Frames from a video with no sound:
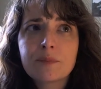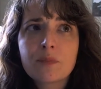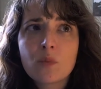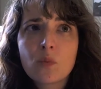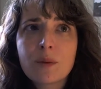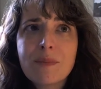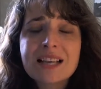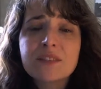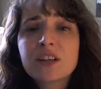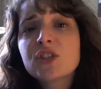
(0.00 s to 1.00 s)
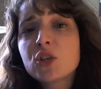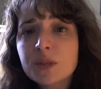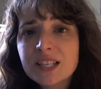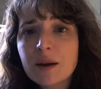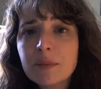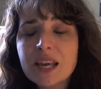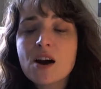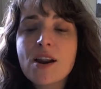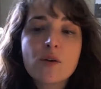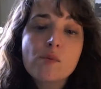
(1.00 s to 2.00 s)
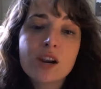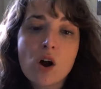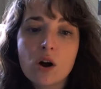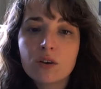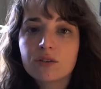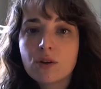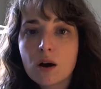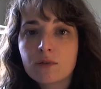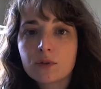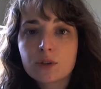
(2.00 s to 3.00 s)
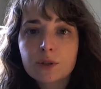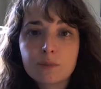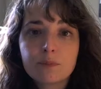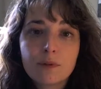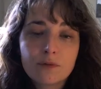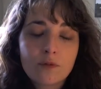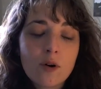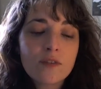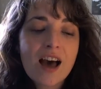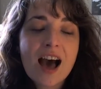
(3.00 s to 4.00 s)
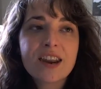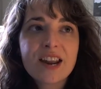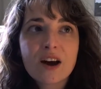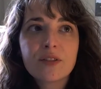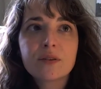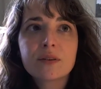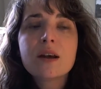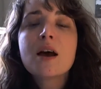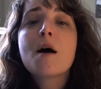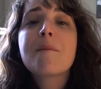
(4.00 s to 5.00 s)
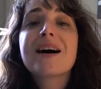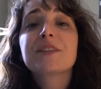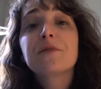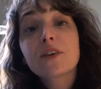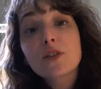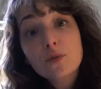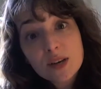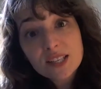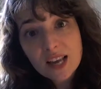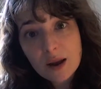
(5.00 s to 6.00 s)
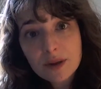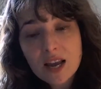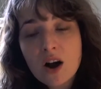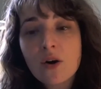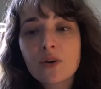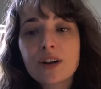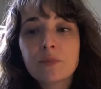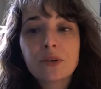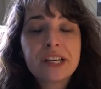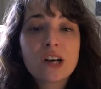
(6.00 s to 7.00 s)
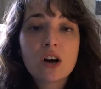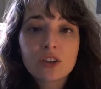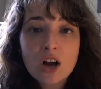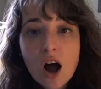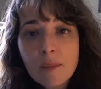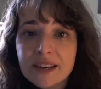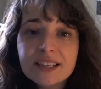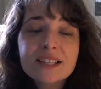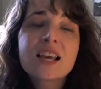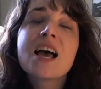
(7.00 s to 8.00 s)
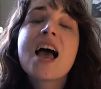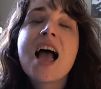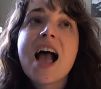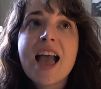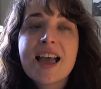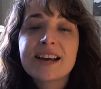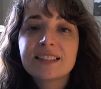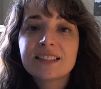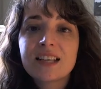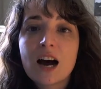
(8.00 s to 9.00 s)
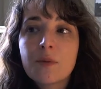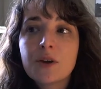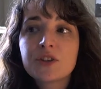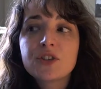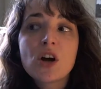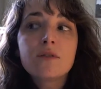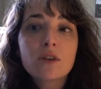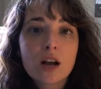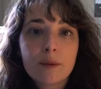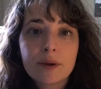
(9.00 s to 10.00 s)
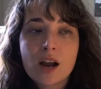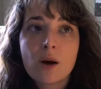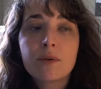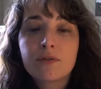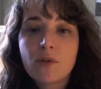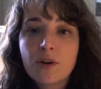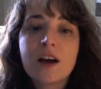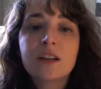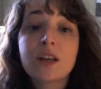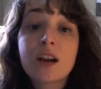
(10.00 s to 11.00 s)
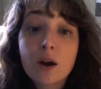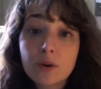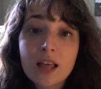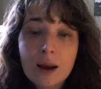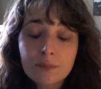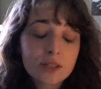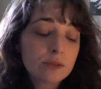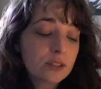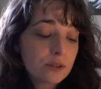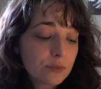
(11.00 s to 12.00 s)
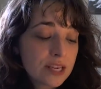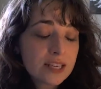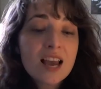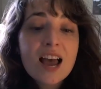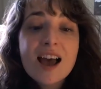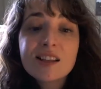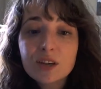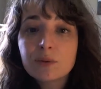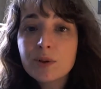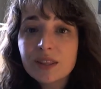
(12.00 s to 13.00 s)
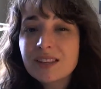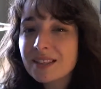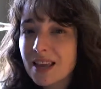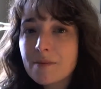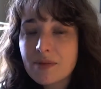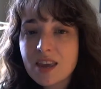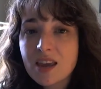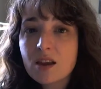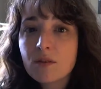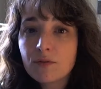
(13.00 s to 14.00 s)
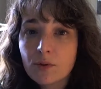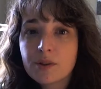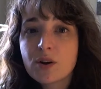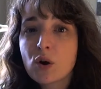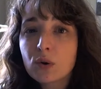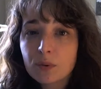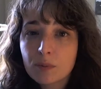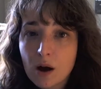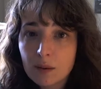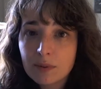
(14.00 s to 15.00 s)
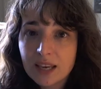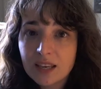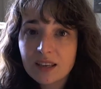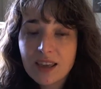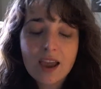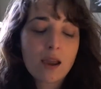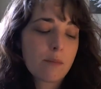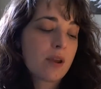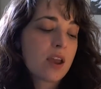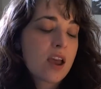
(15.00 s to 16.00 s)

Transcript: when Mass Effect 2 was coming out, I read all the novels before that, and now that Mass Effect 3 is coming out, I'm reading all the comics, and there's a novel coming out before that that I will absolutely read. And so I'm doing the same thing for the Old Republic game.